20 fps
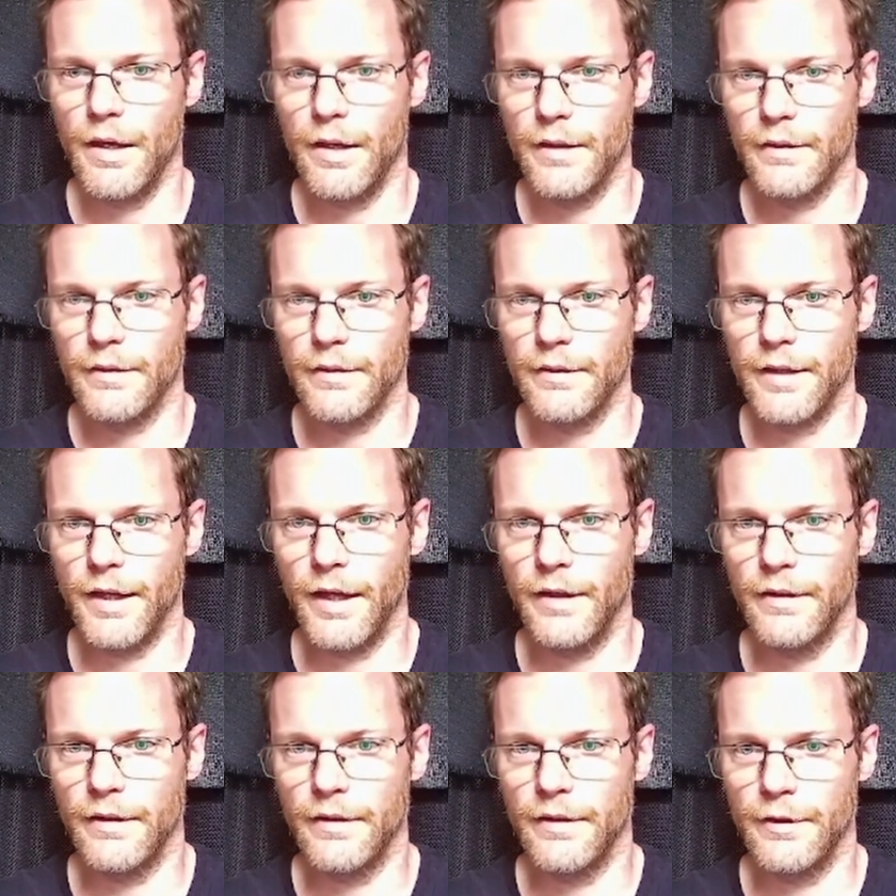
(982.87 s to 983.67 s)

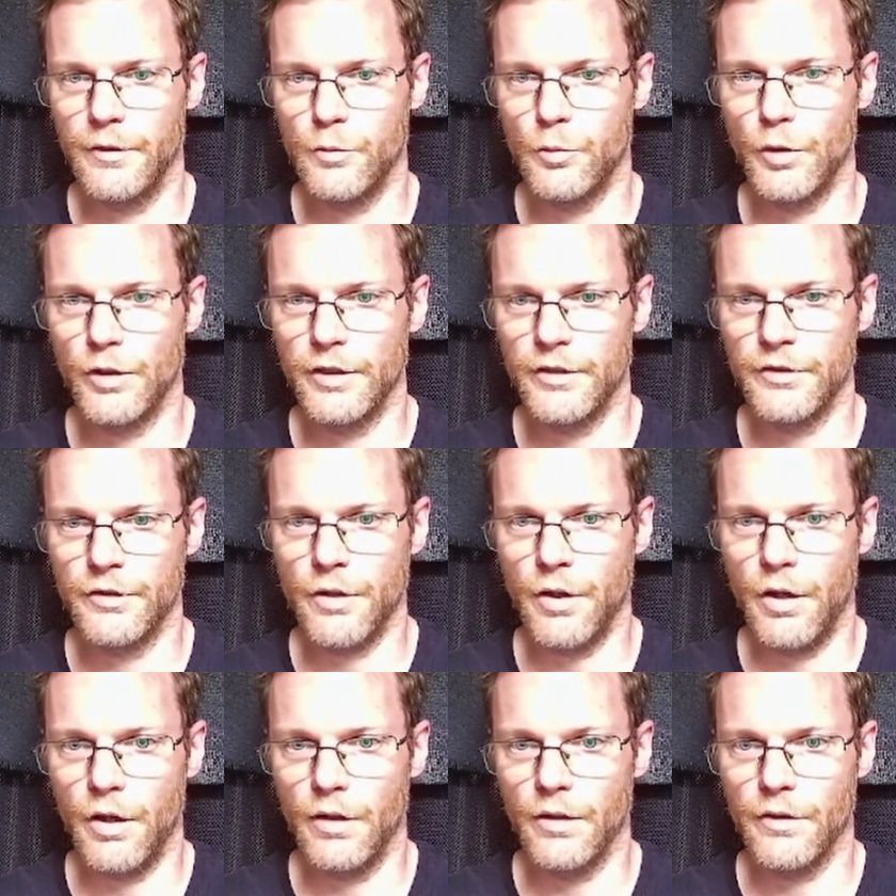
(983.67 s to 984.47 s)
Then this one is
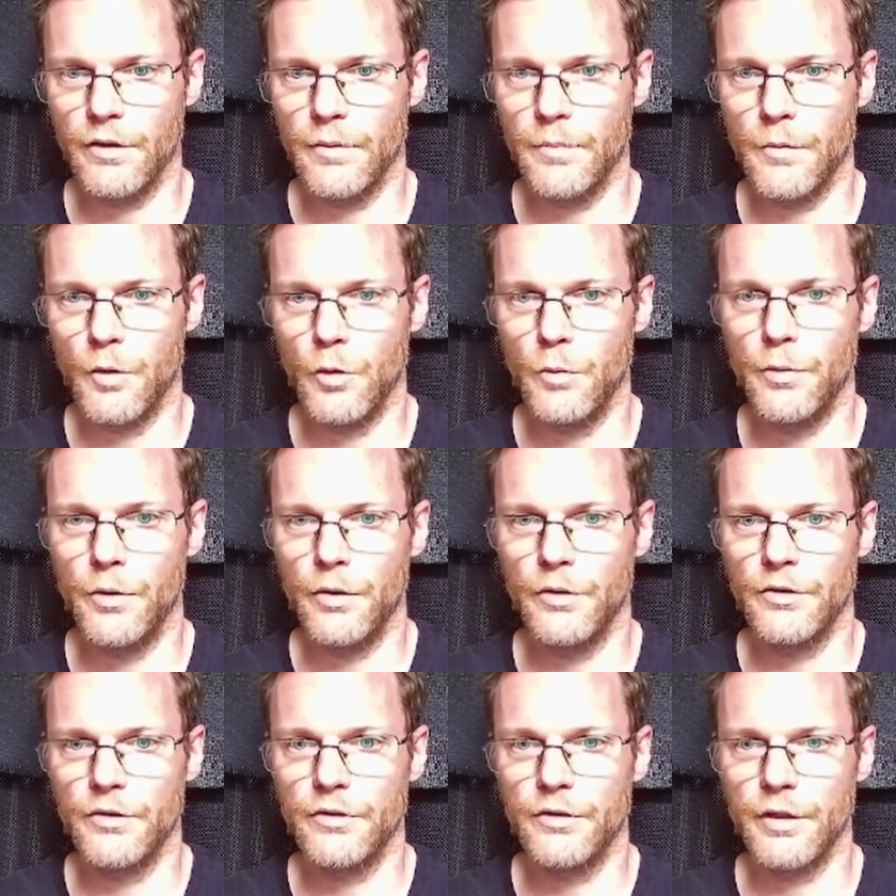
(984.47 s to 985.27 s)
called a
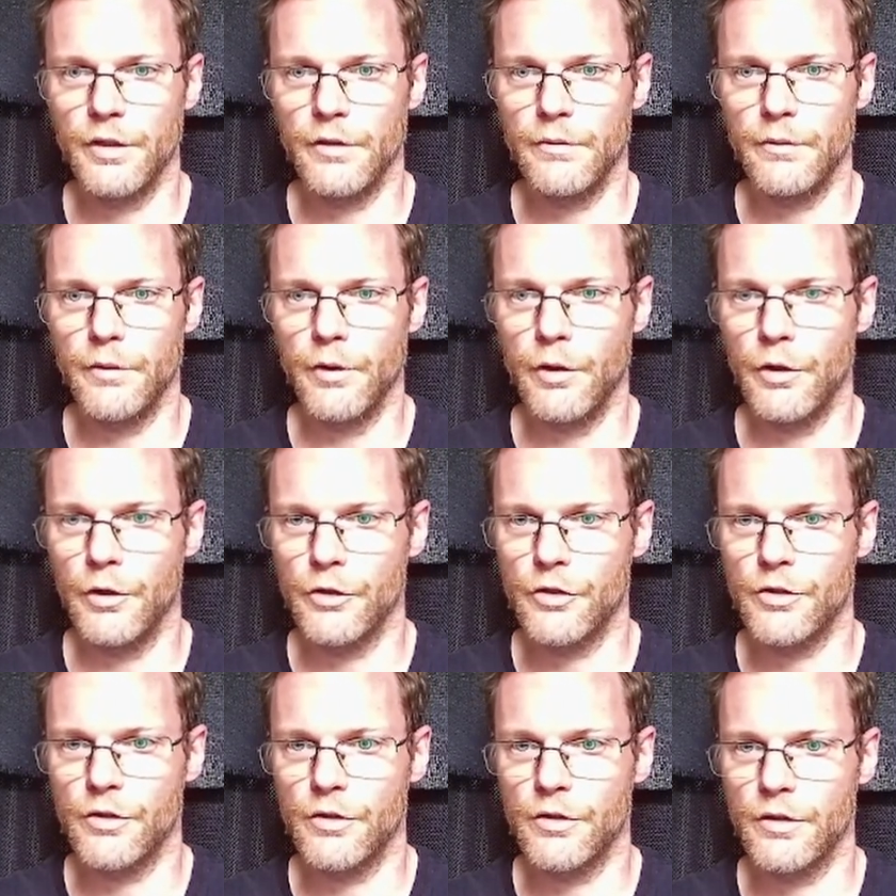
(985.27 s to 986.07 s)
Mobius
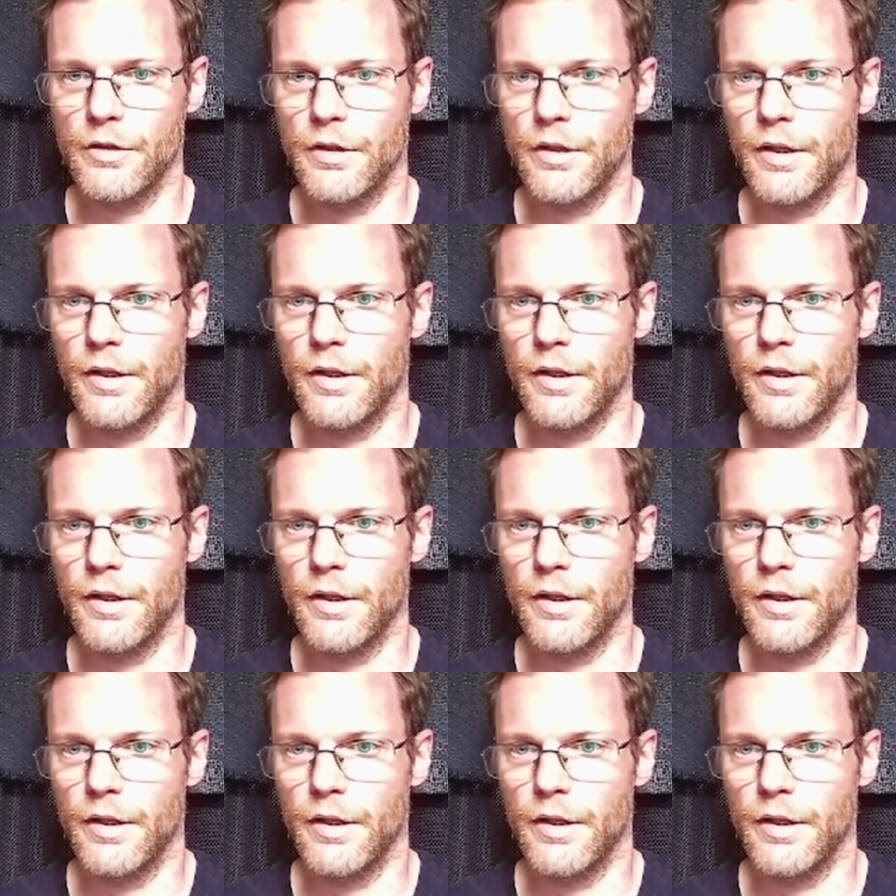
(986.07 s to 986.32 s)
inversion.